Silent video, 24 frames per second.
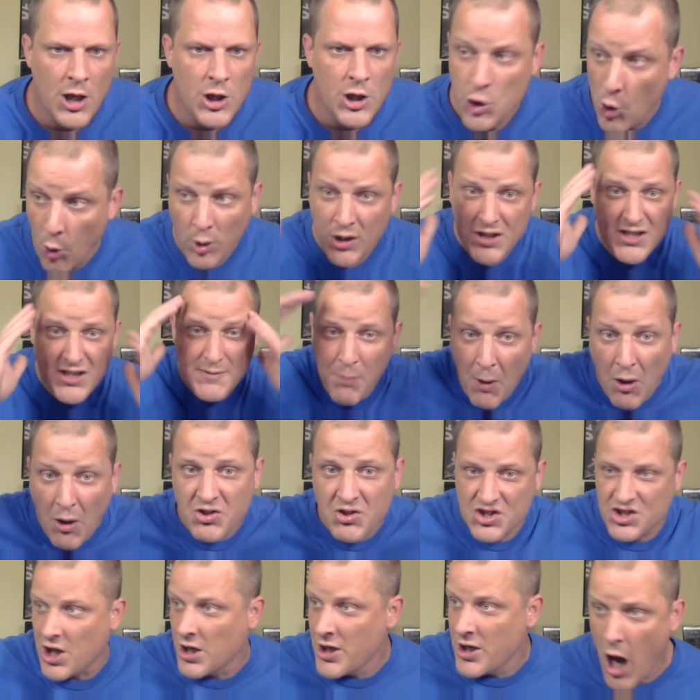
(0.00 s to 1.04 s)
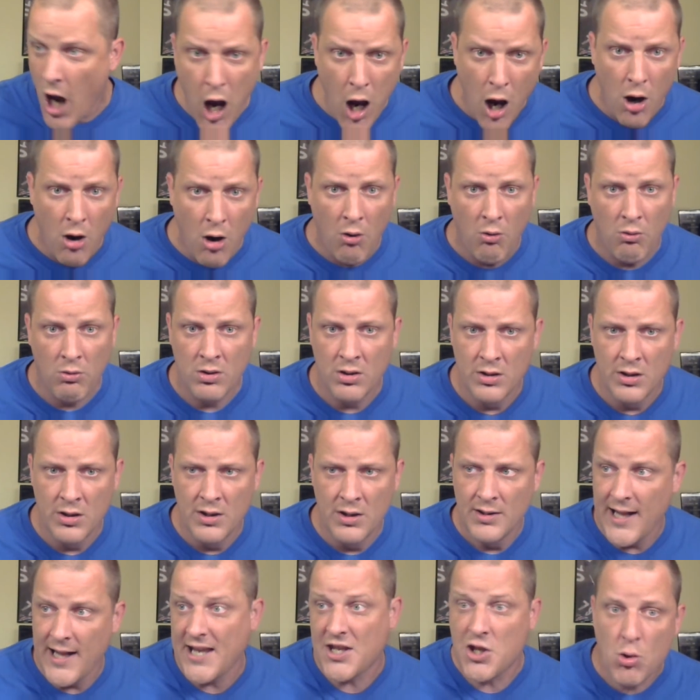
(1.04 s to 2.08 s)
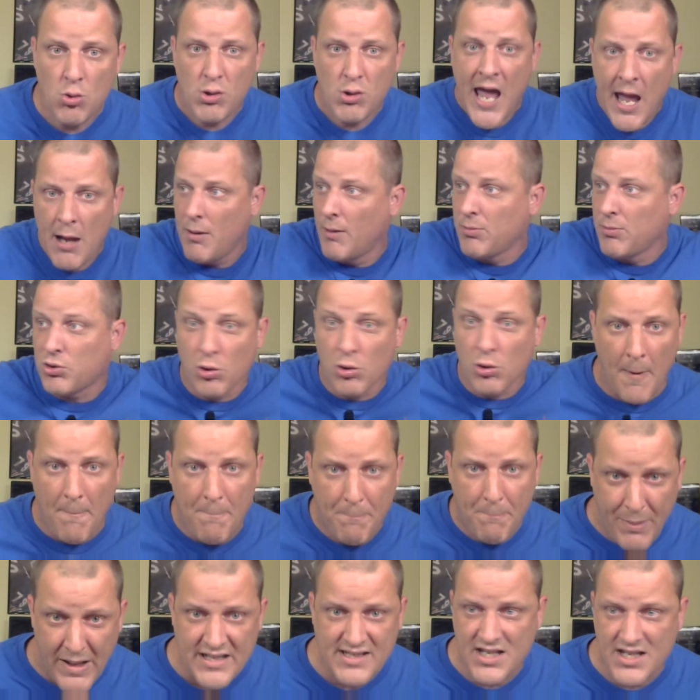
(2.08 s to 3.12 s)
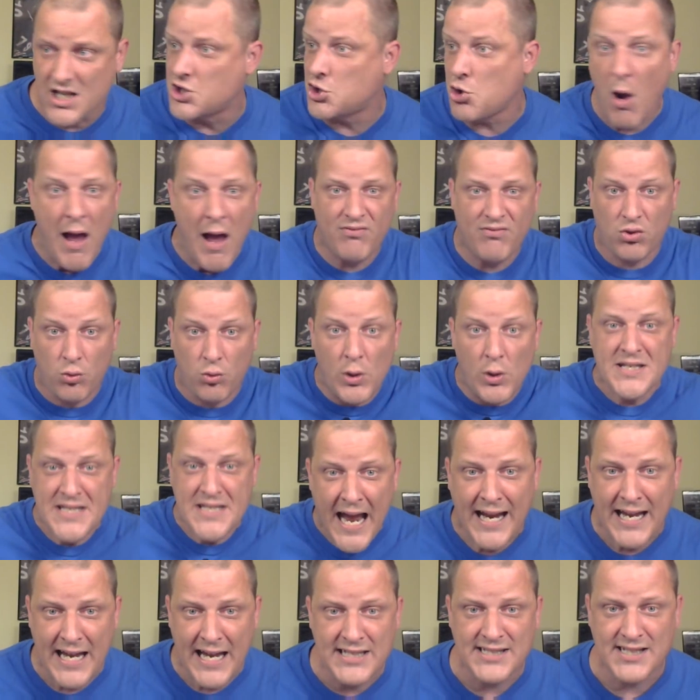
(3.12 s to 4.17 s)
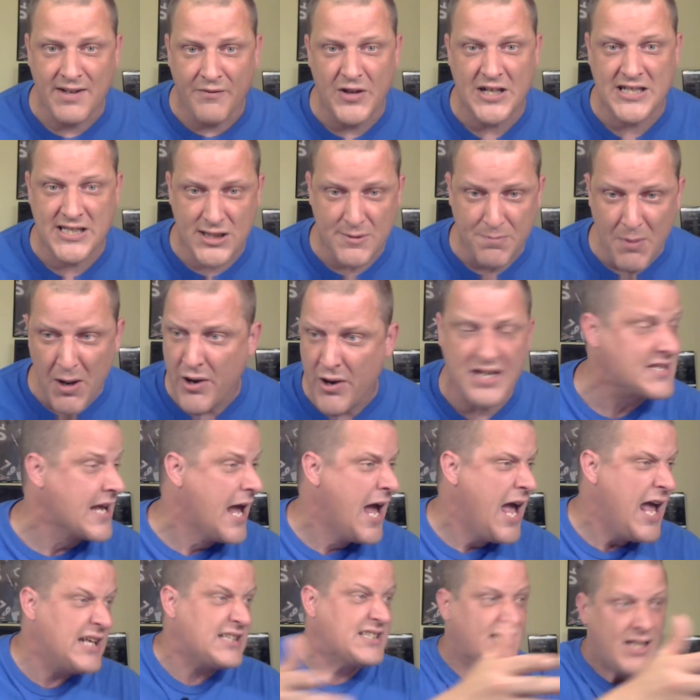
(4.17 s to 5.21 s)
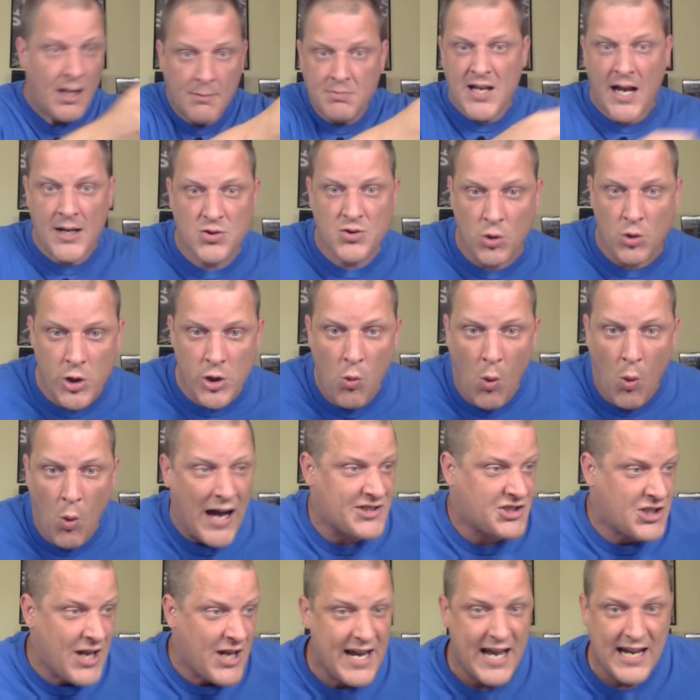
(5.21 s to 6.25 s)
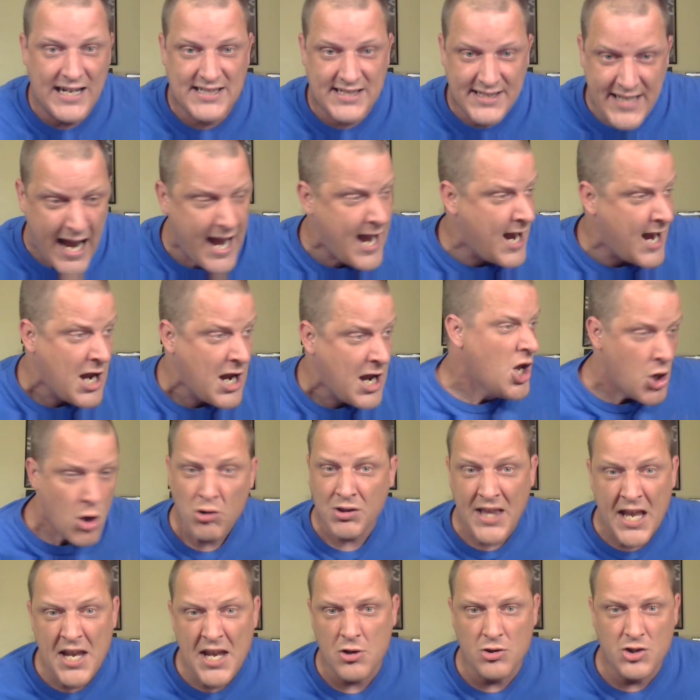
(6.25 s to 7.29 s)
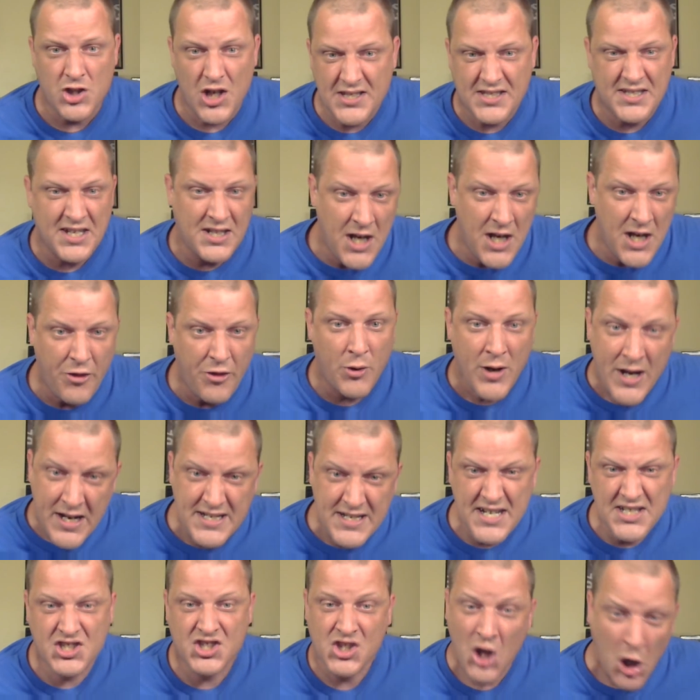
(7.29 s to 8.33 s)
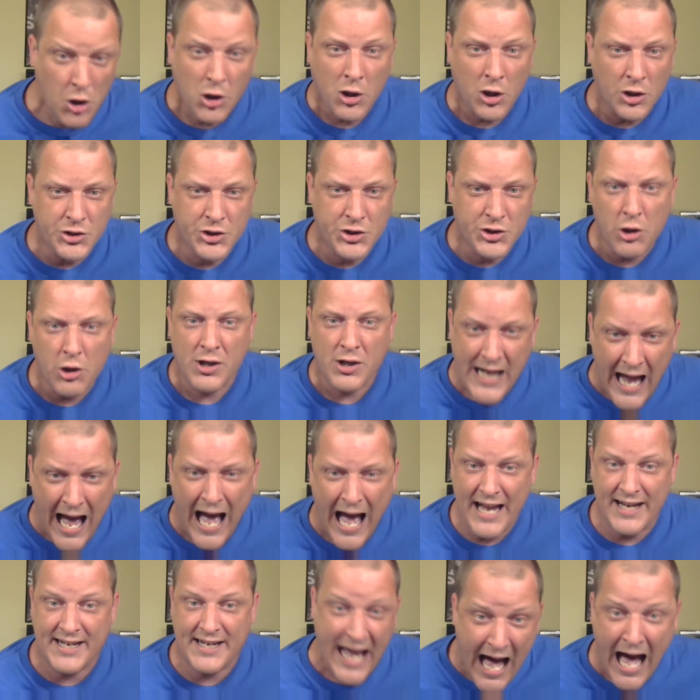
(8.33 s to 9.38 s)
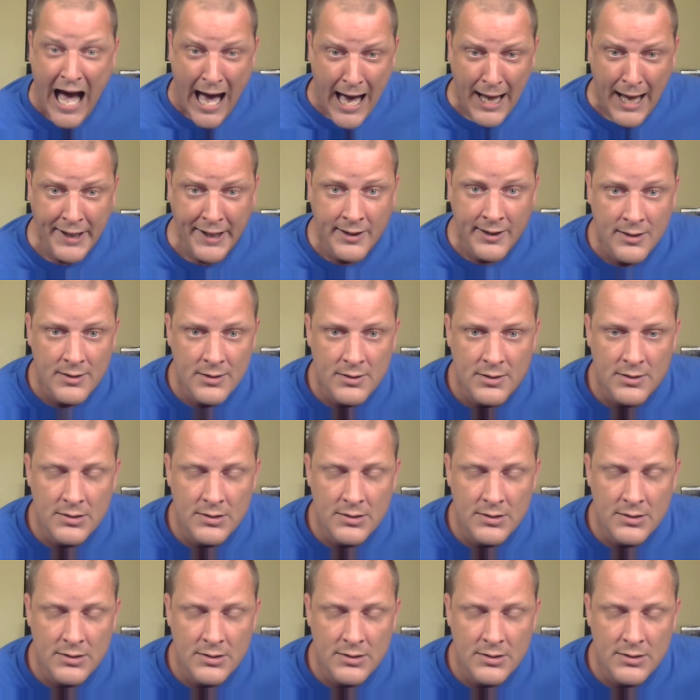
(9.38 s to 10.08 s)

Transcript: You're supposed to know. Like you came up through the business. You have three decades of experience. And sometimes when you watch N X T, you think you're just another indie circle jerk guy, God.